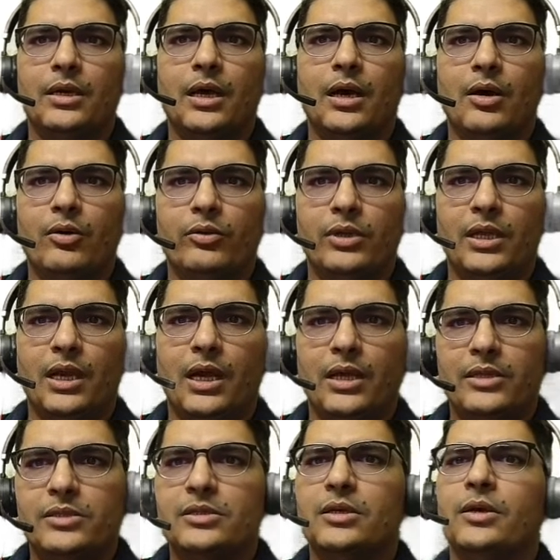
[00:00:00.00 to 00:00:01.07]
How the
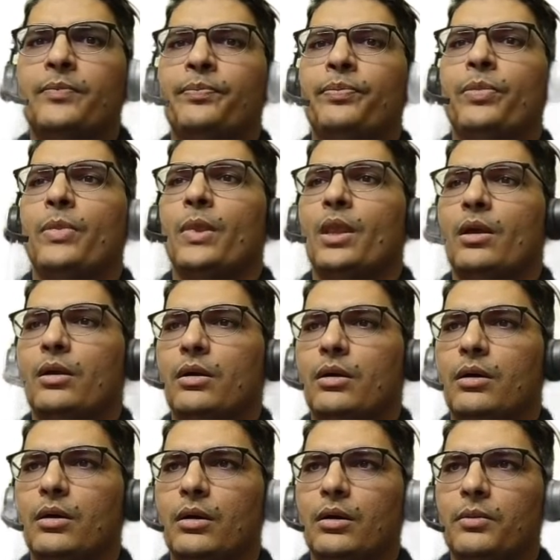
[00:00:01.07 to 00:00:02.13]
answer
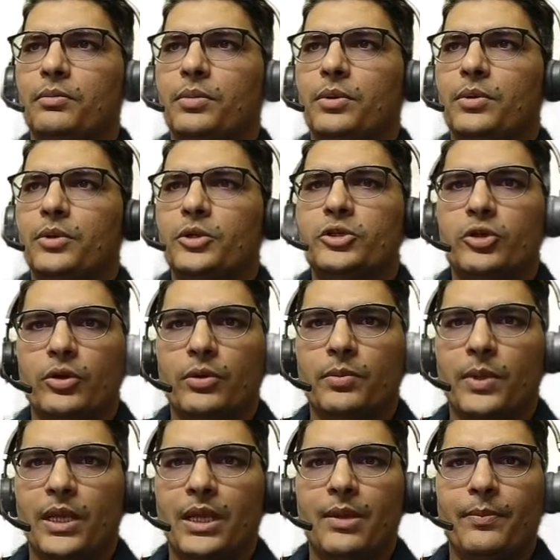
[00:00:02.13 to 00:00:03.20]
uh, should
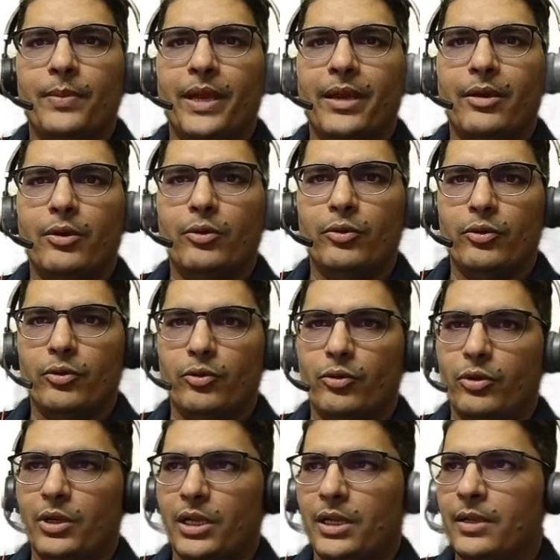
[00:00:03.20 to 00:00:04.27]
be Bengaluru
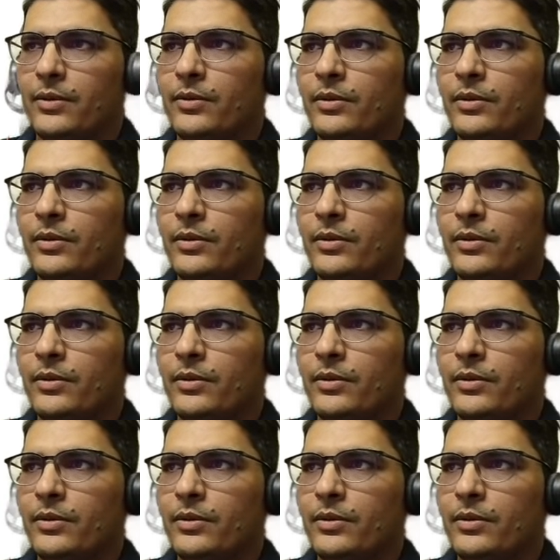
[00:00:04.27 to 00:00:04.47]
only.